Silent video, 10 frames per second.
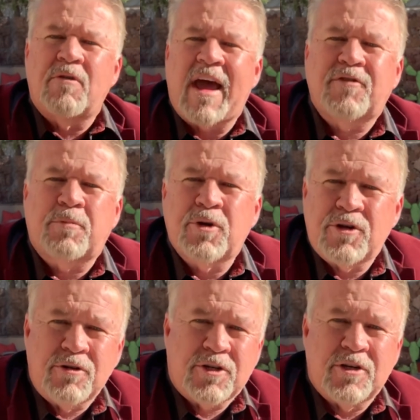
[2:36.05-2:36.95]
have to
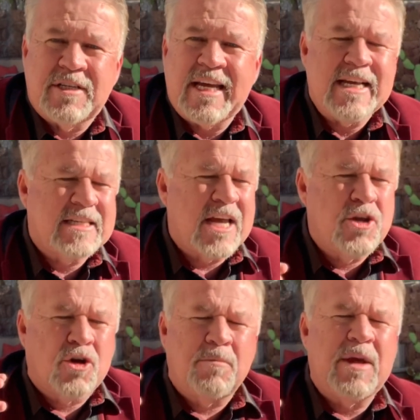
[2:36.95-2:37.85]
produce good deeds and
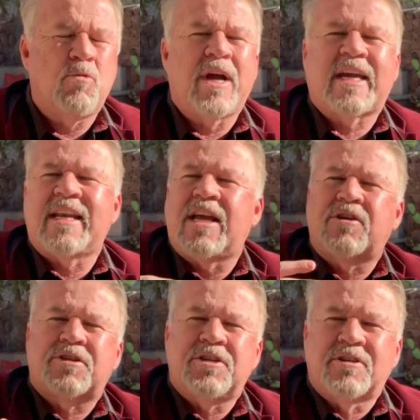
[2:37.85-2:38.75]
you could be wicked and
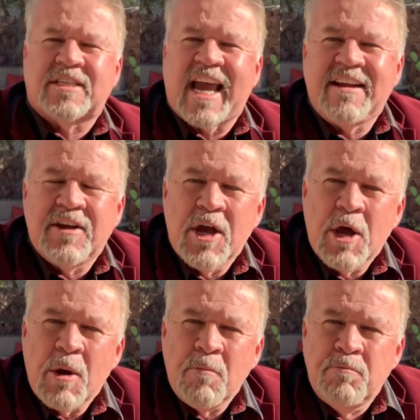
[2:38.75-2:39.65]
you're still saved.
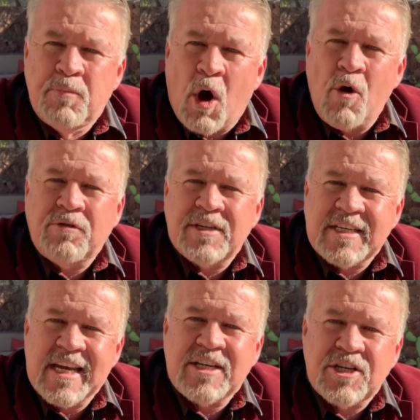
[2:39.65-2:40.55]
Both
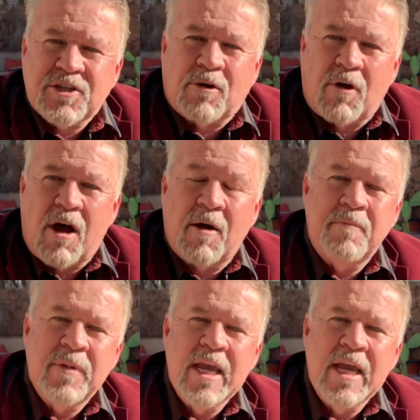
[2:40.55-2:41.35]
teachings are wrong.